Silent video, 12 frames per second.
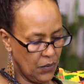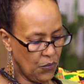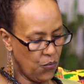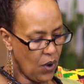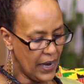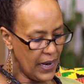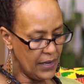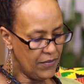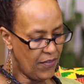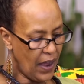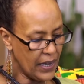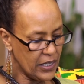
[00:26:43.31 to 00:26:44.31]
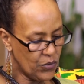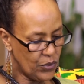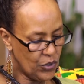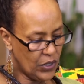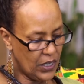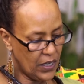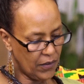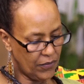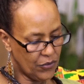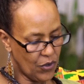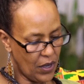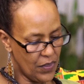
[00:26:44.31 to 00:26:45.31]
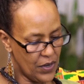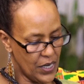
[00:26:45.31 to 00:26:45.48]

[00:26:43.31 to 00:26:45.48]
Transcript: What advice would you give to other